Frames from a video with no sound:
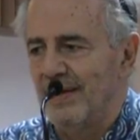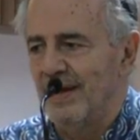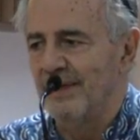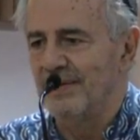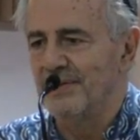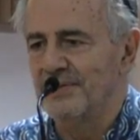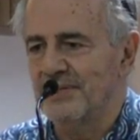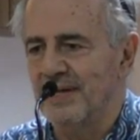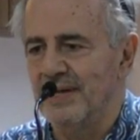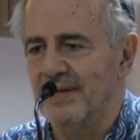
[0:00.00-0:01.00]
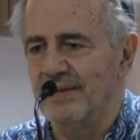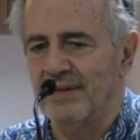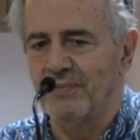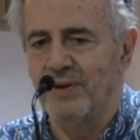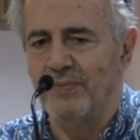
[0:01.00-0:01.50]
And he's saying
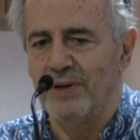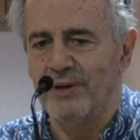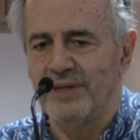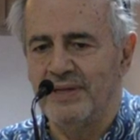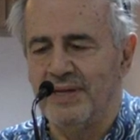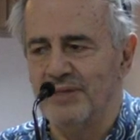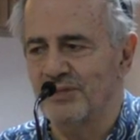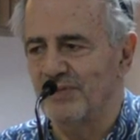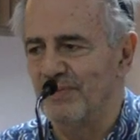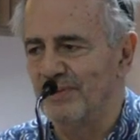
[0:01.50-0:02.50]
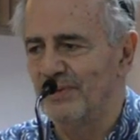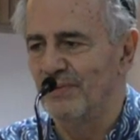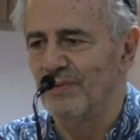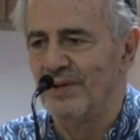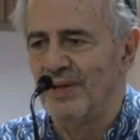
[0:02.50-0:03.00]
that when we look at history, we
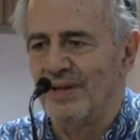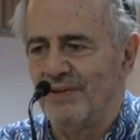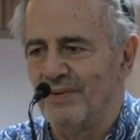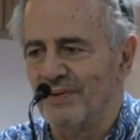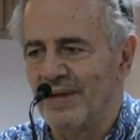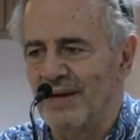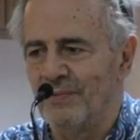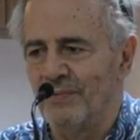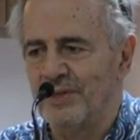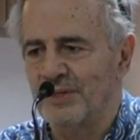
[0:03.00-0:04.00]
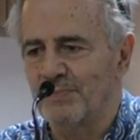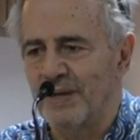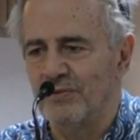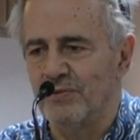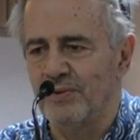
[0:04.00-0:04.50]
don't, uh, we
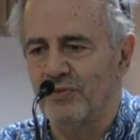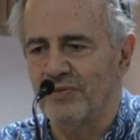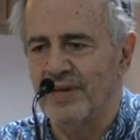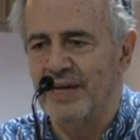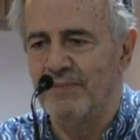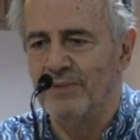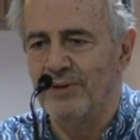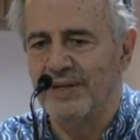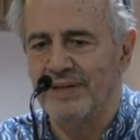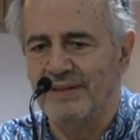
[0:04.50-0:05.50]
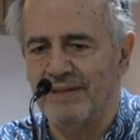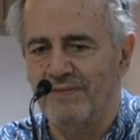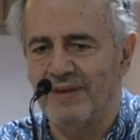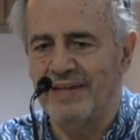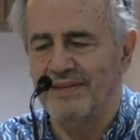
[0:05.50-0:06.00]
spend too much time looking at the
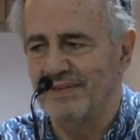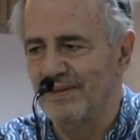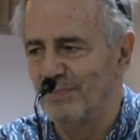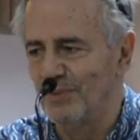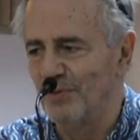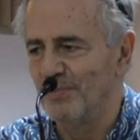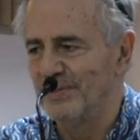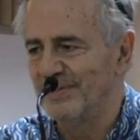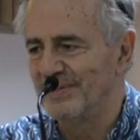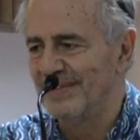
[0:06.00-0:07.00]
event and the moment.